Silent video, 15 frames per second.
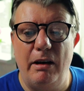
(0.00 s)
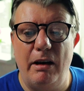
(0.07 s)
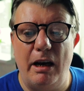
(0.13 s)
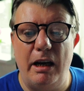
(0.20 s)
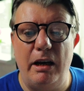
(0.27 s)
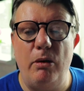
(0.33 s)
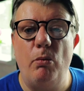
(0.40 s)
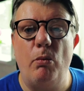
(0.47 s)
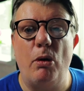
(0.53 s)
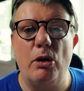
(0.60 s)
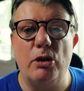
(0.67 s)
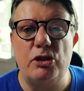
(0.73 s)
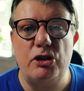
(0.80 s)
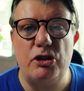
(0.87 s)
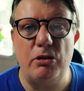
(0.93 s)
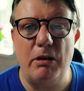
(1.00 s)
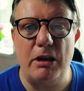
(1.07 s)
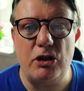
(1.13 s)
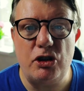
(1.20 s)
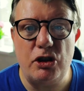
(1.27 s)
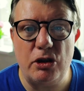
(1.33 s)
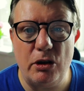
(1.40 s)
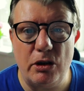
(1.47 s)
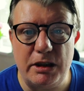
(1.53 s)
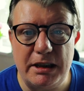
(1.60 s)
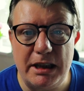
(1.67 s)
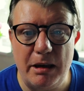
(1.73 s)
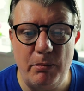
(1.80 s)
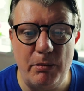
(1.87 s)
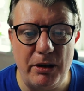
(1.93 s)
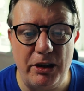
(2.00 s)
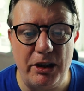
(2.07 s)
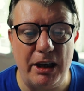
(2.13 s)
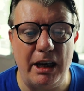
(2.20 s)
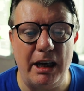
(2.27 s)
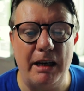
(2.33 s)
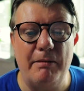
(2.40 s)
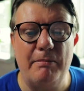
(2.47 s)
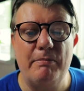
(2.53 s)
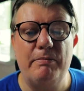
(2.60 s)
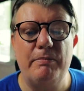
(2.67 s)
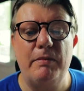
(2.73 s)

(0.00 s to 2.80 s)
and he wants to ensure Timothy,